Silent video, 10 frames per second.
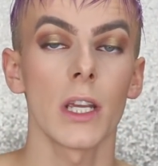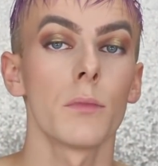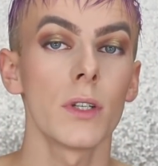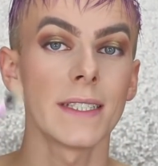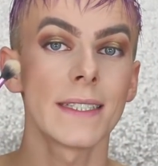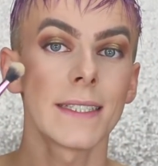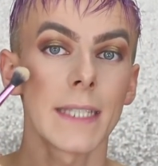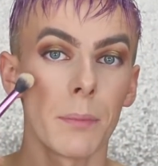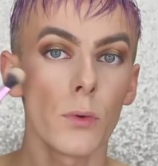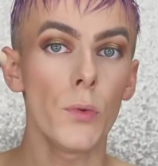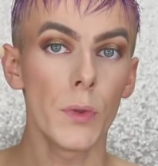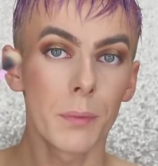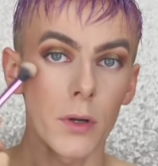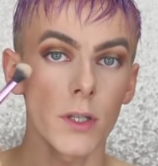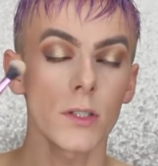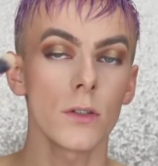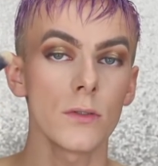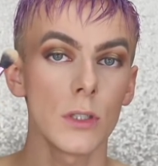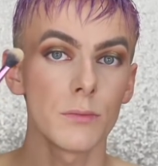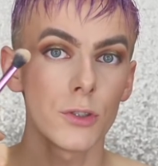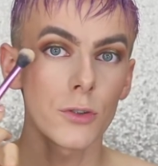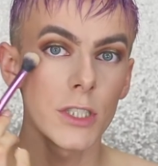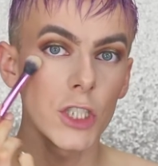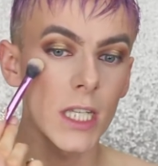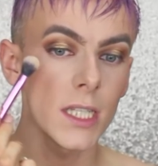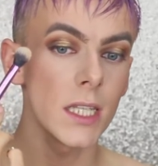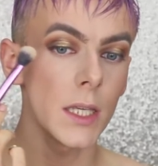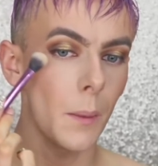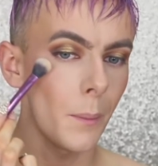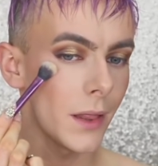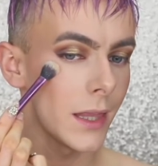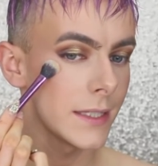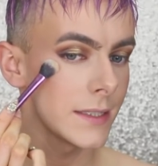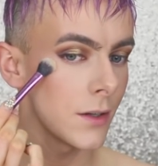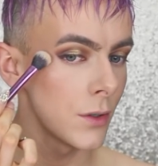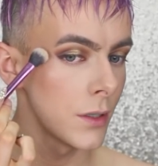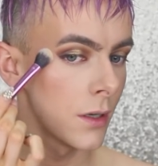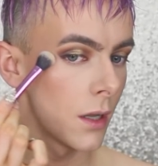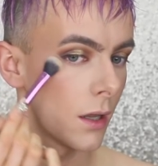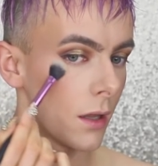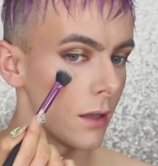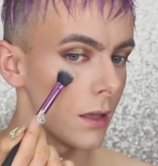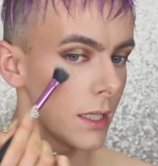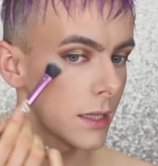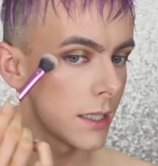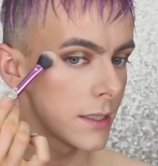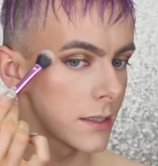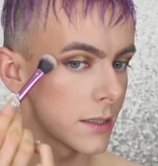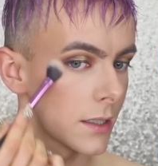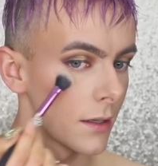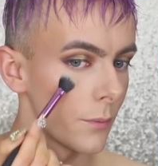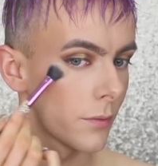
I'm going to stipple the product on, so I'm just going to gently like place it on like this.